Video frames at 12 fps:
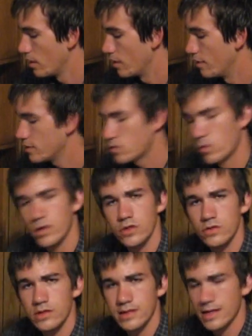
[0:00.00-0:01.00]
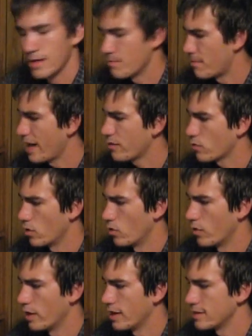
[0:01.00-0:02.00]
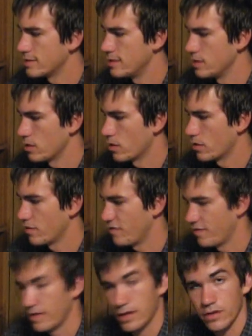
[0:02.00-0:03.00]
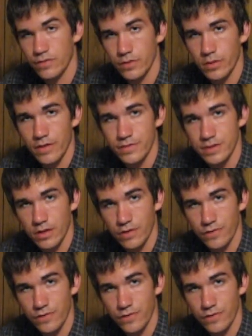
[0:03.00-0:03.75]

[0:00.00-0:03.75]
This one uses a micro SD card. If any of you have cell